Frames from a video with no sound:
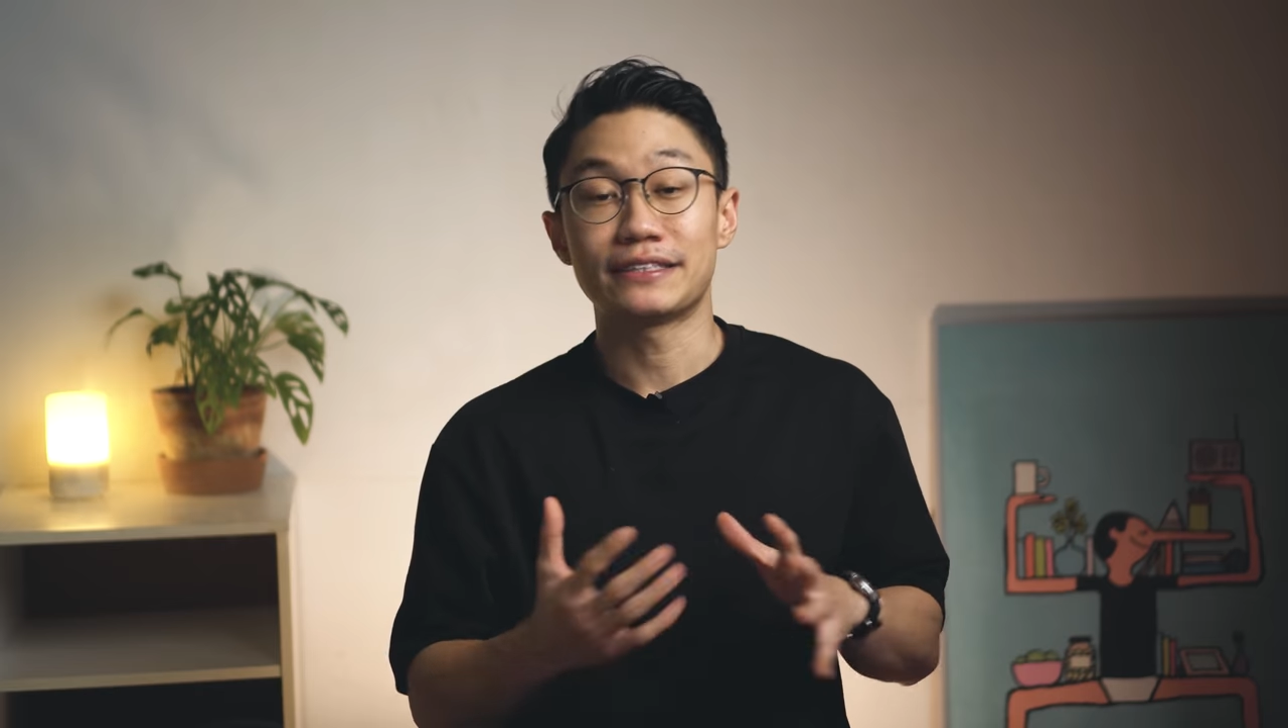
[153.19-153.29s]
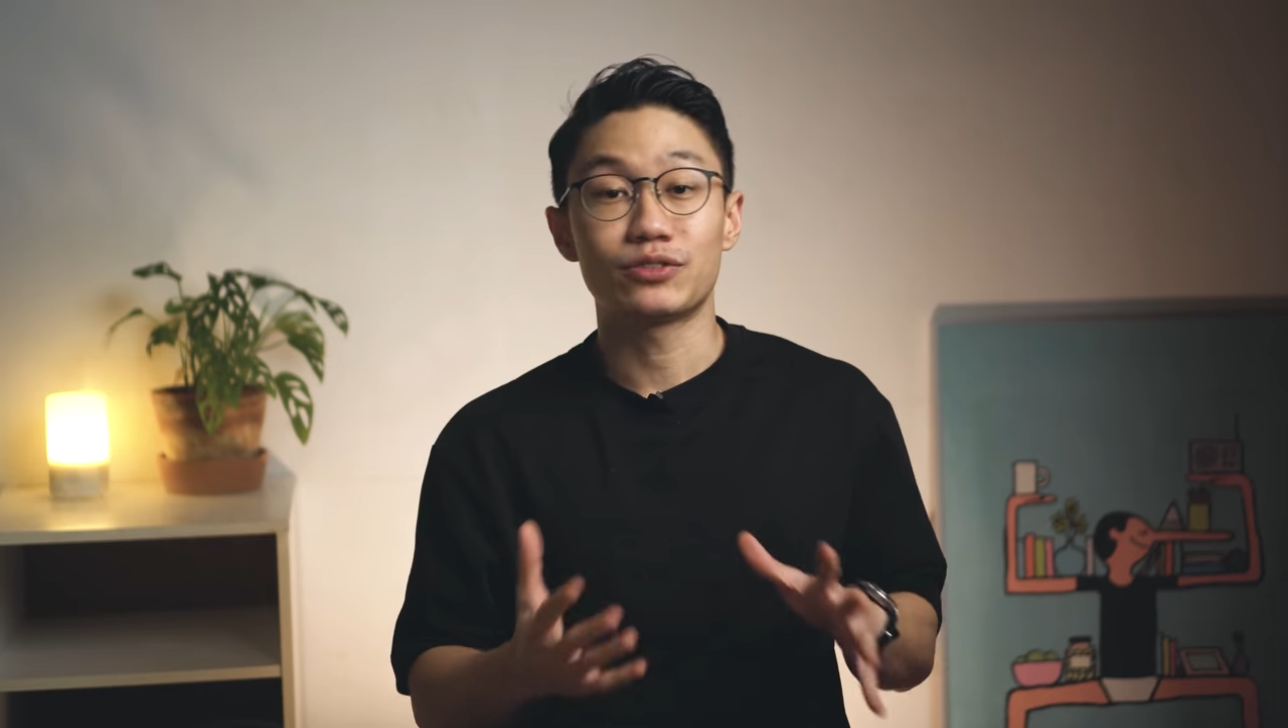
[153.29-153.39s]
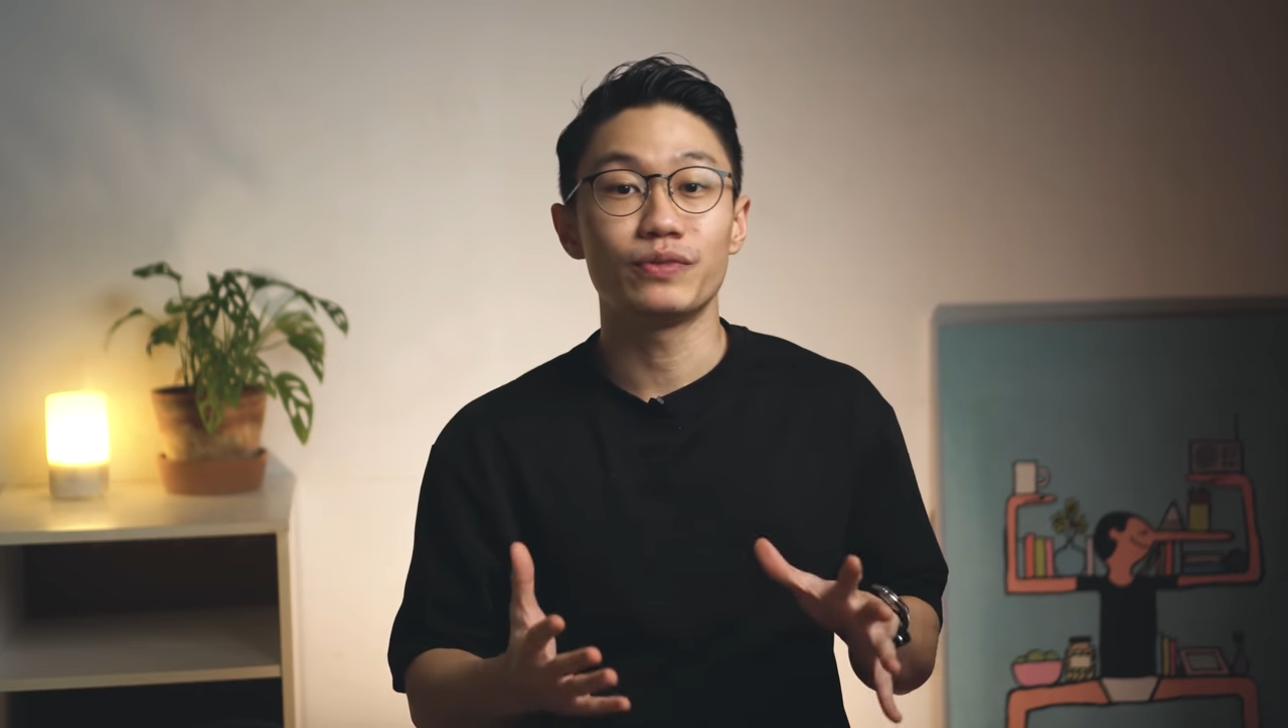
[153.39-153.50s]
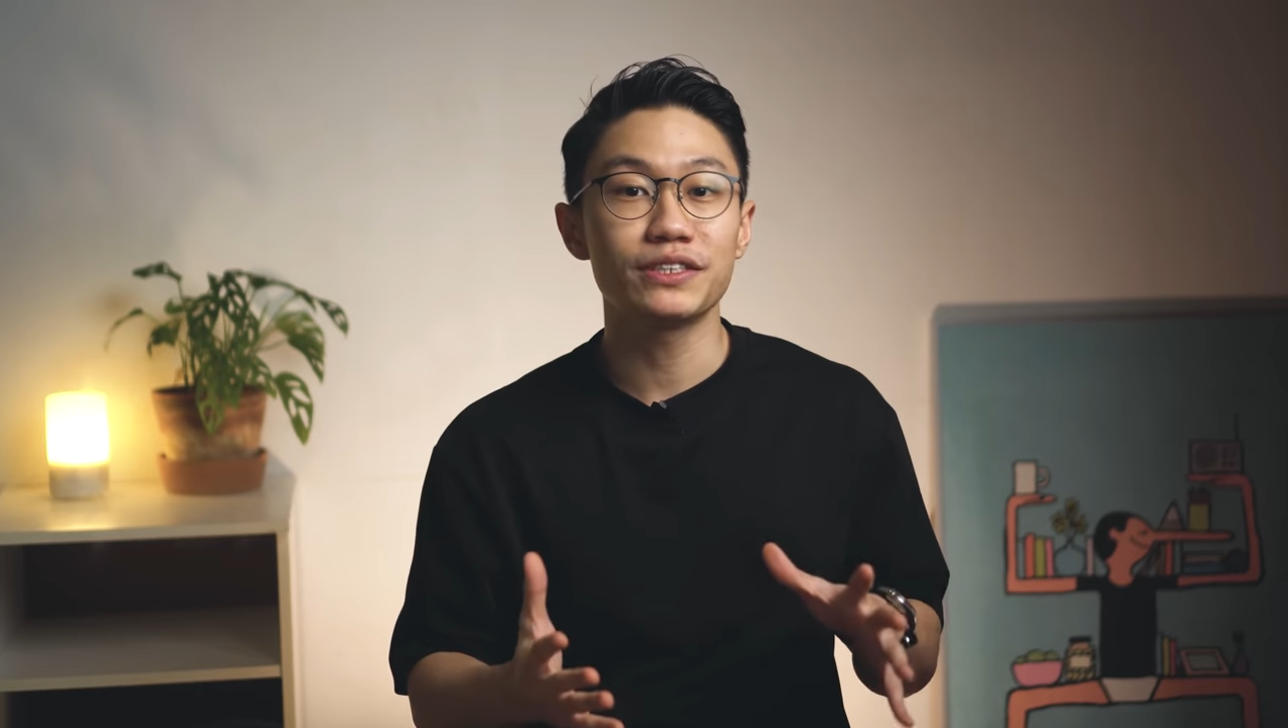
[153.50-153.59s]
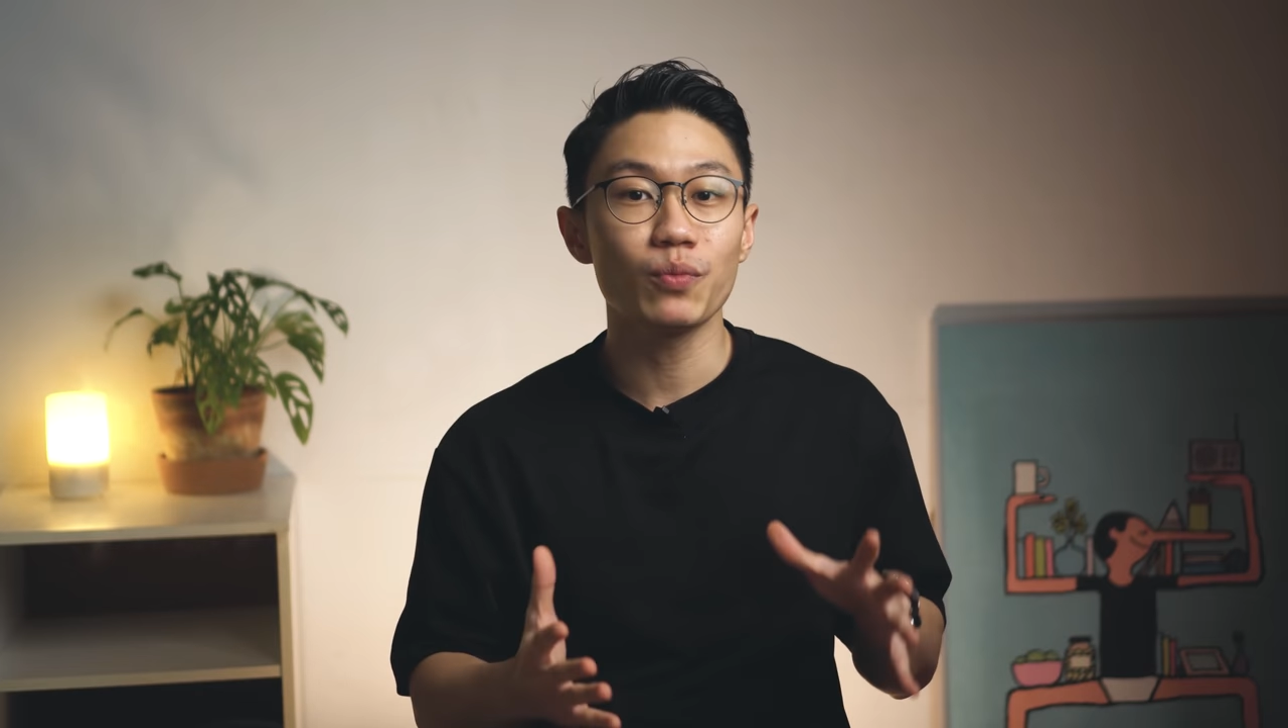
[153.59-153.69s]
There's
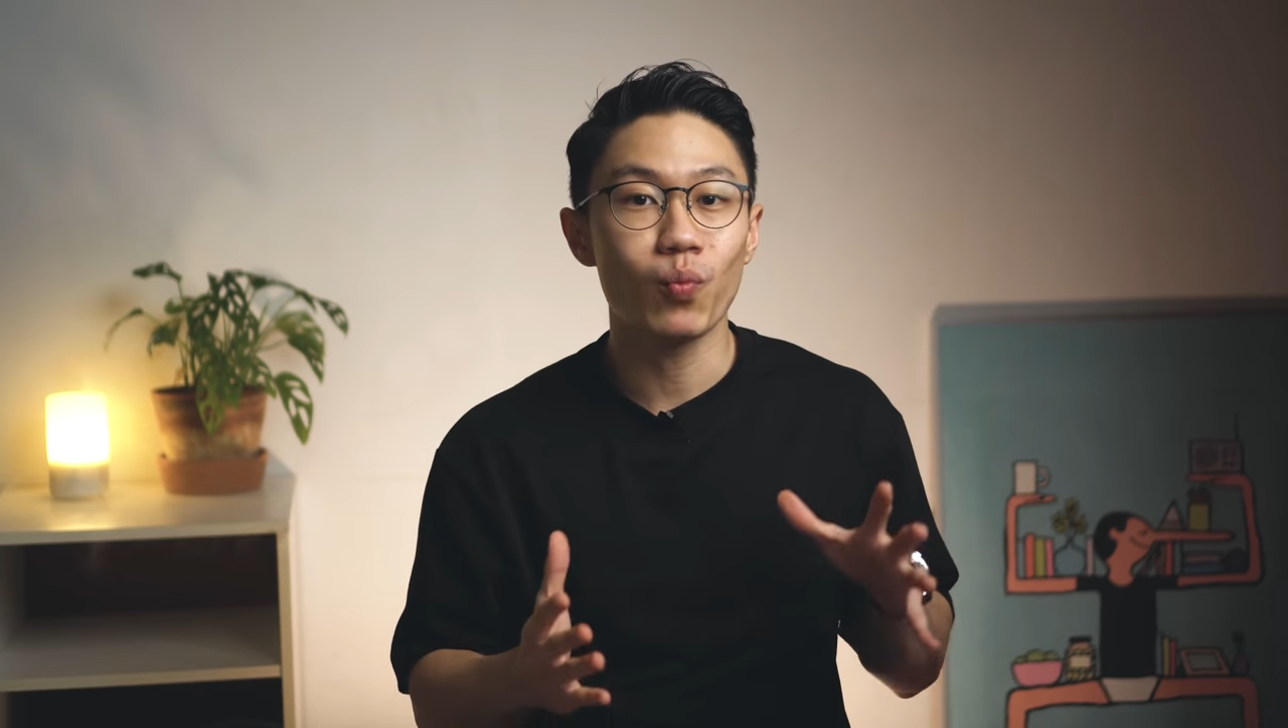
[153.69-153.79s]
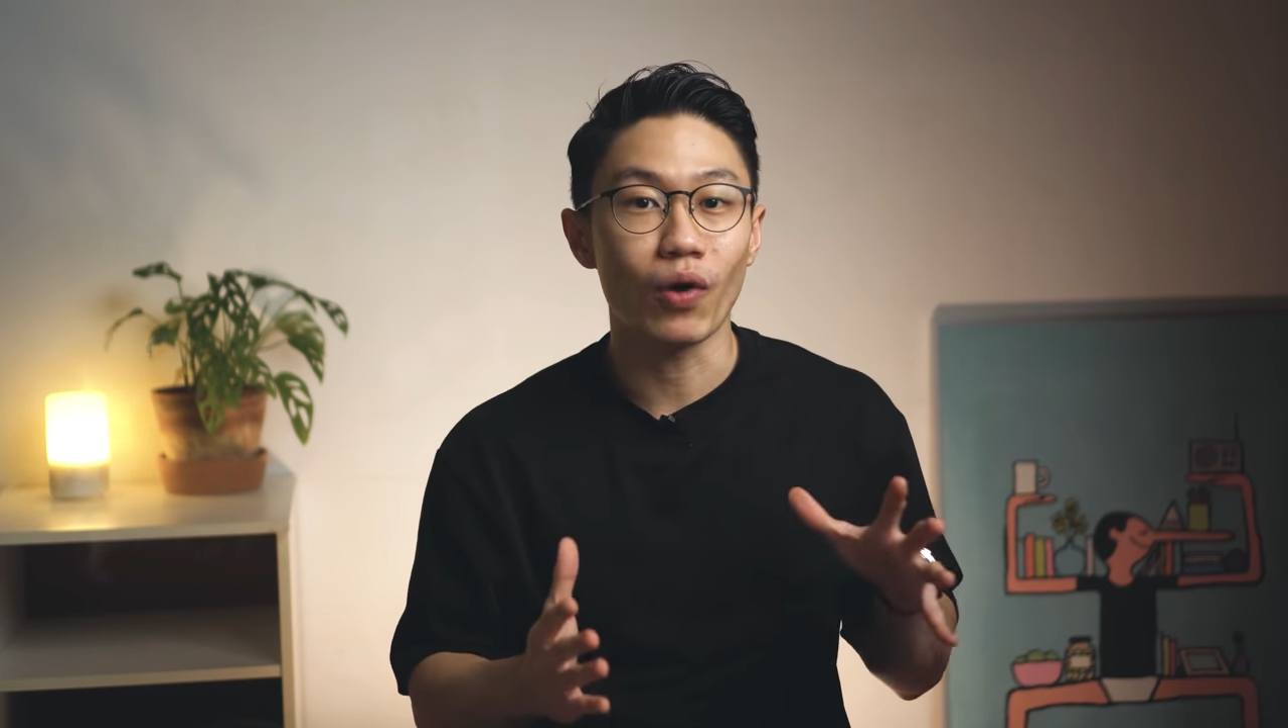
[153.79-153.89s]
a reason